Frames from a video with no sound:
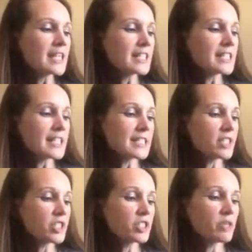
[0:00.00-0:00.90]
It is
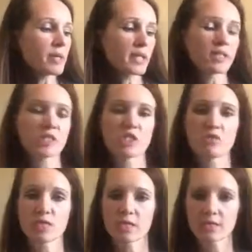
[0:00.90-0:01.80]
easier to make
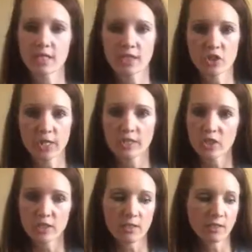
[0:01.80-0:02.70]
excuses than
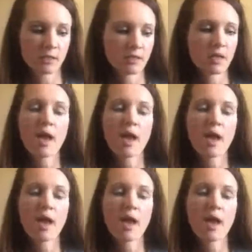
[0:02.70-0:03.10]
changes.